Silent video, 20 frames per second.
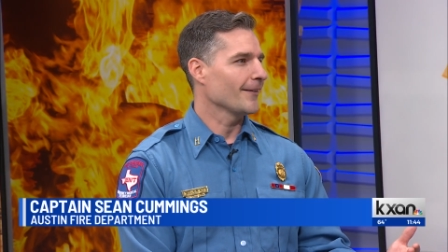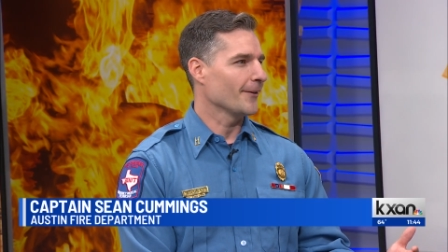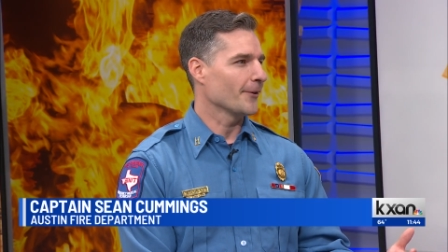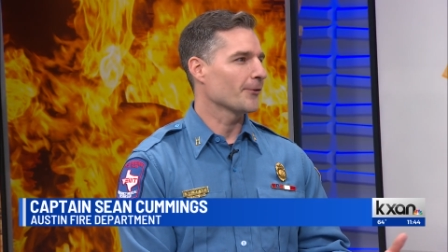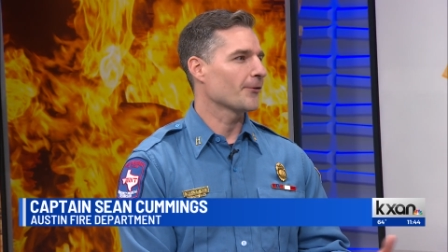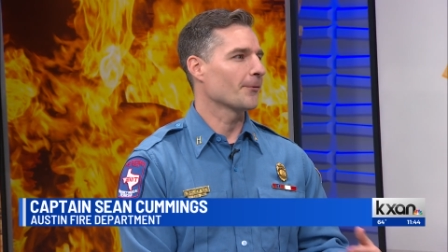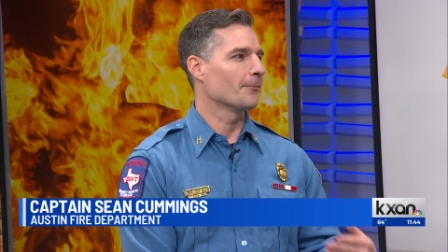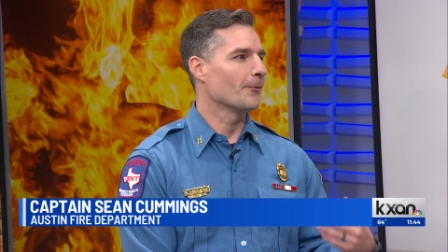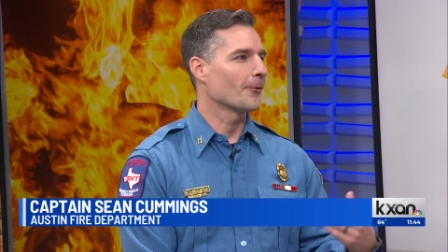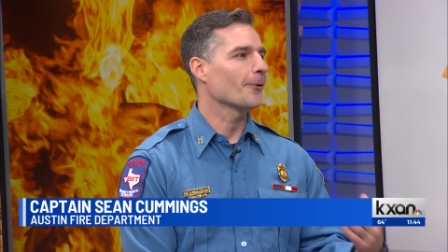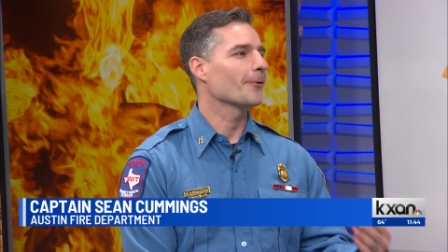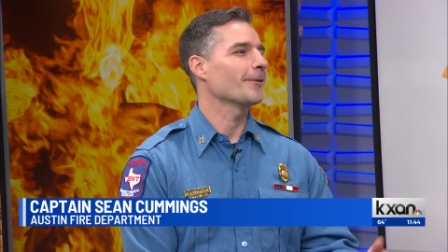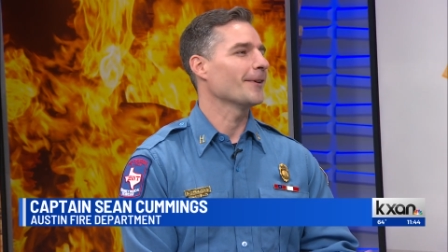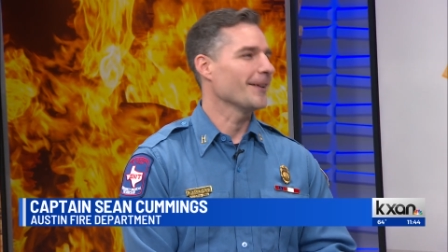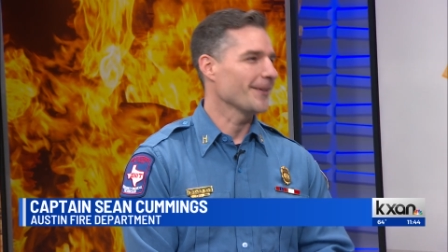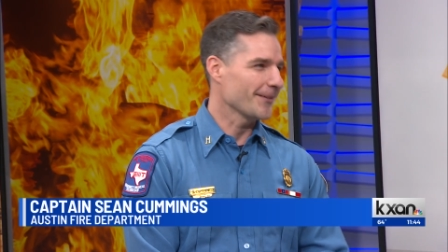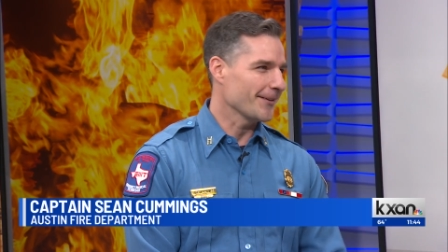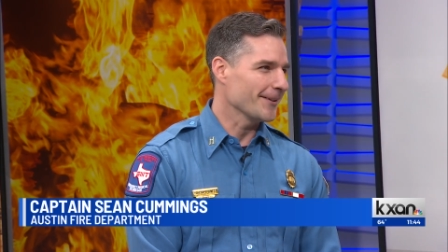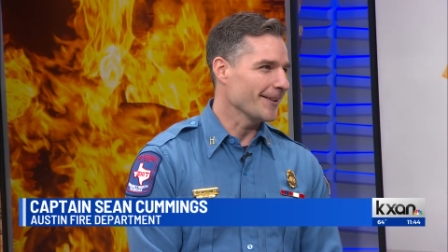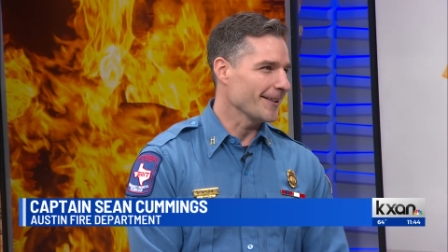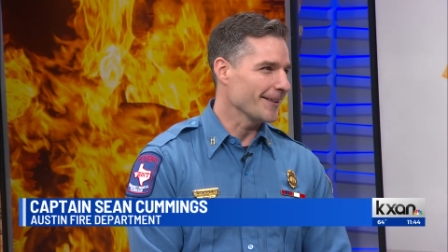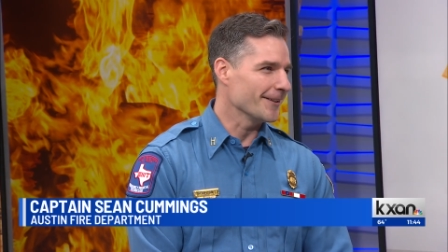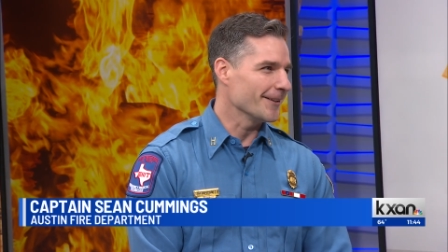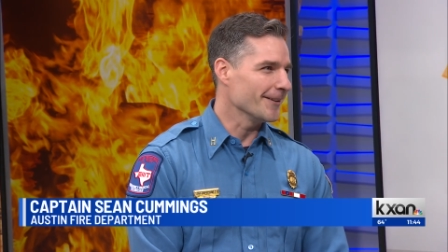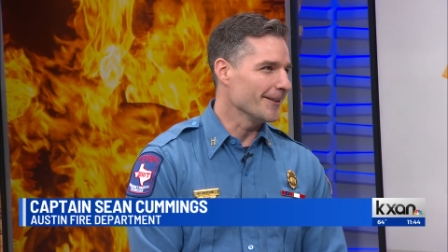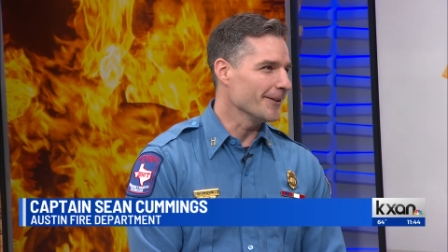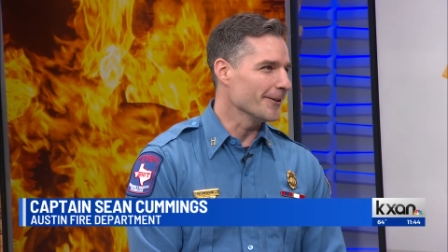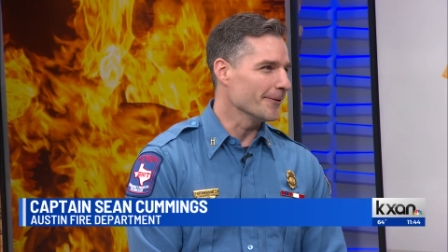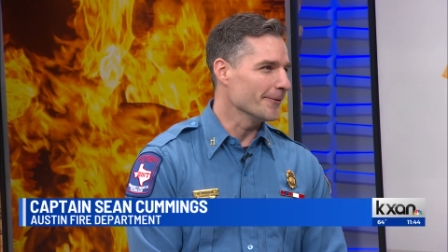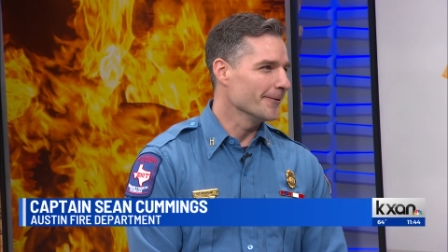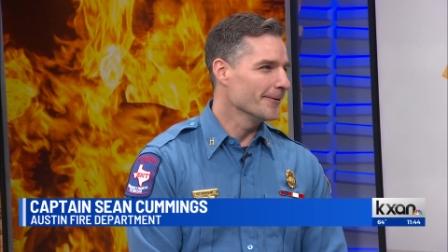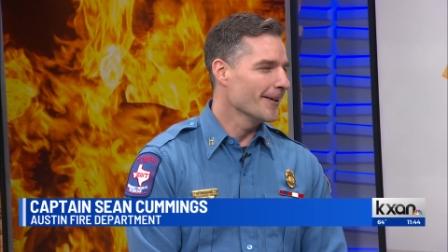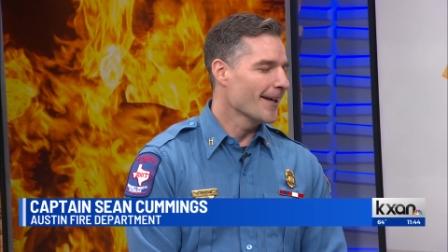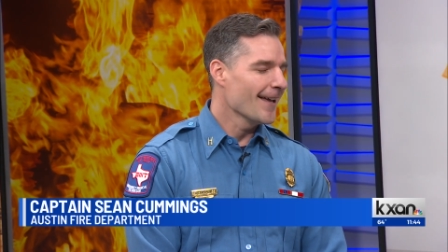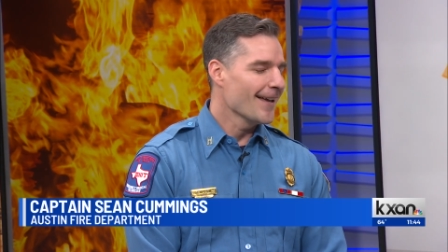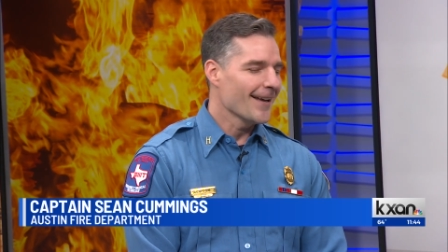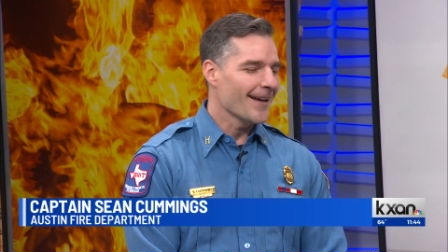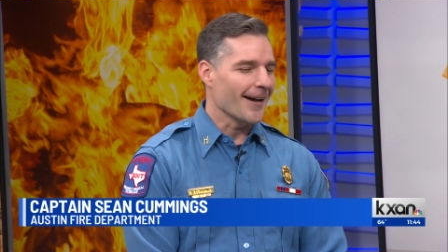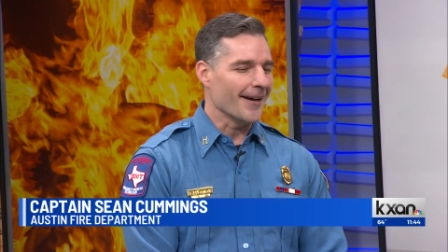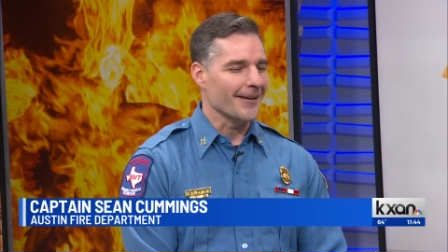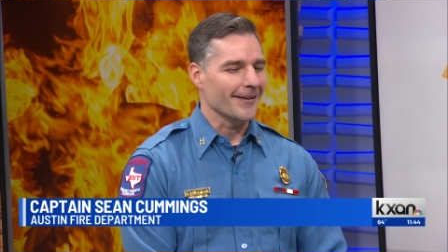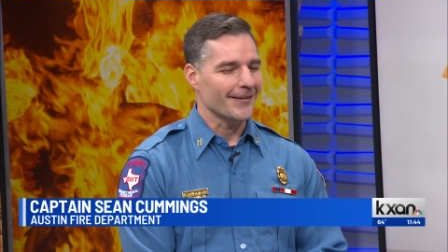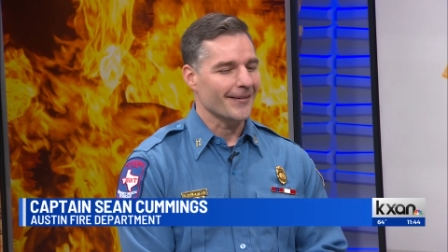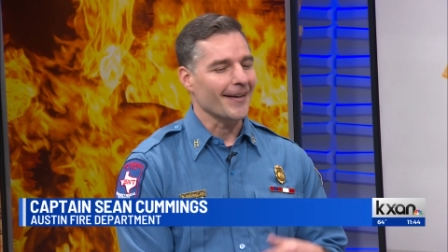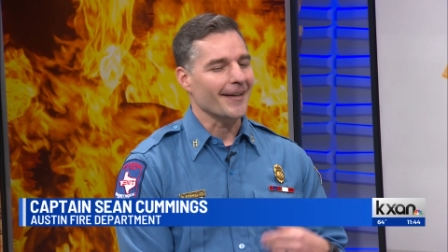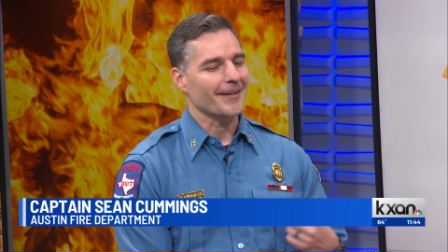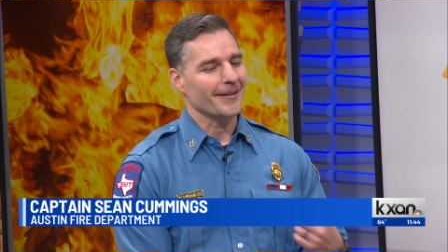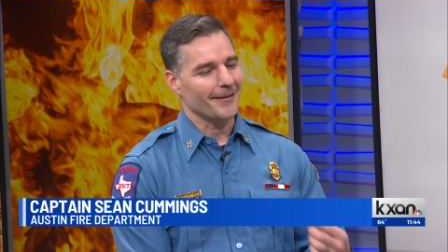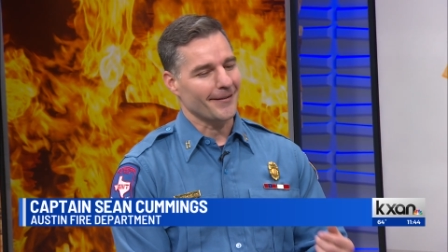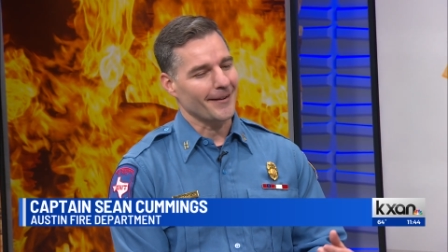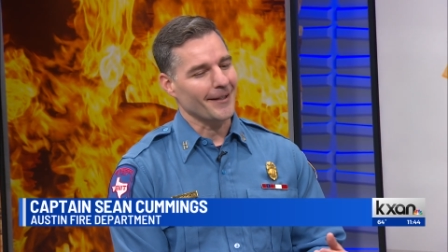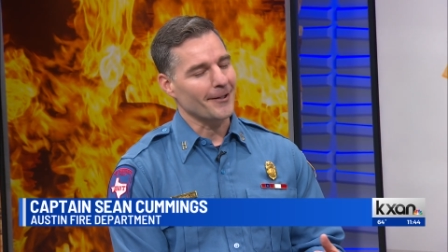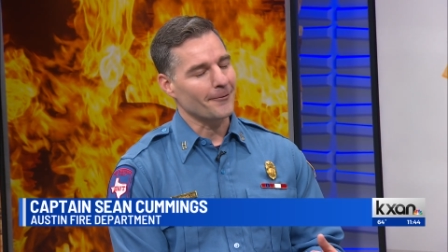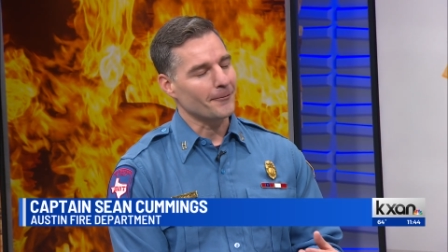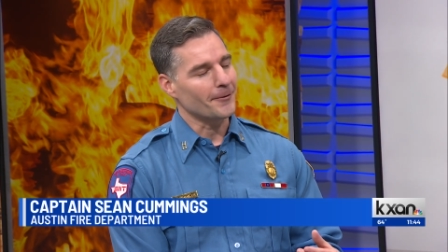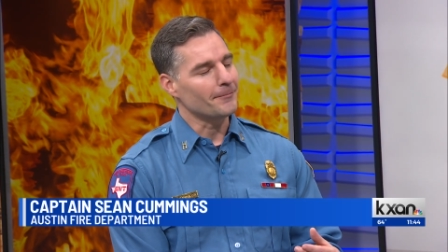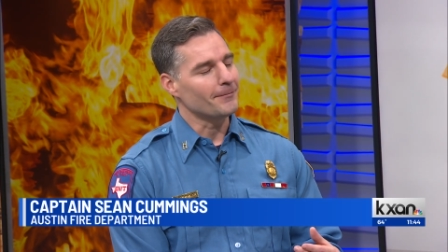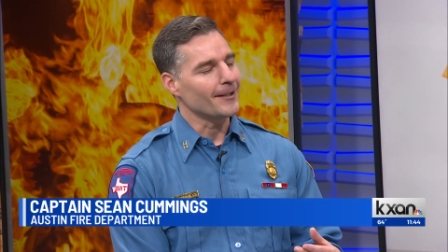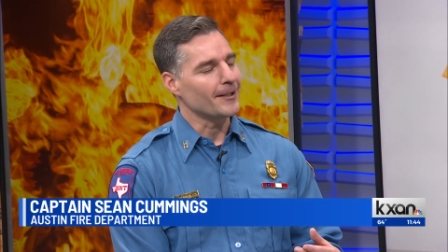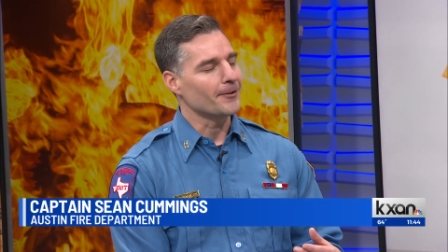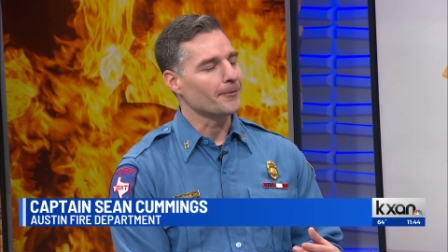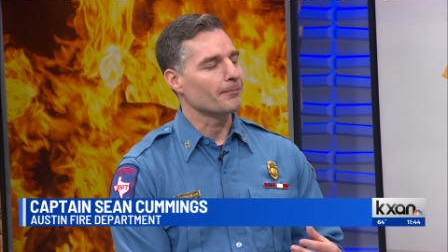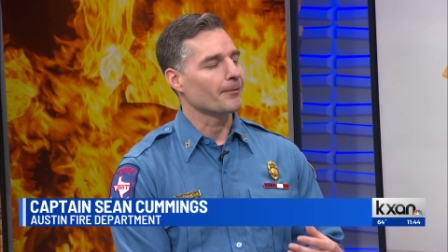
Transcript: there's some more things you need to do. Hmm. Uh, the second thing would be to